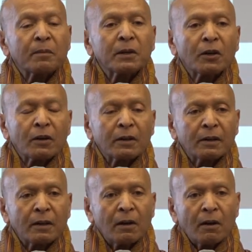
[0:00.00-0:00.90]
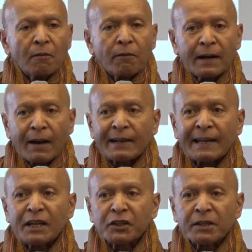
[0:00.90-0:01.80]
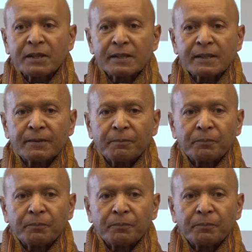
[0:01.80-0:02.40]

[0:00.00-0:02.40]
beyond, for our nations,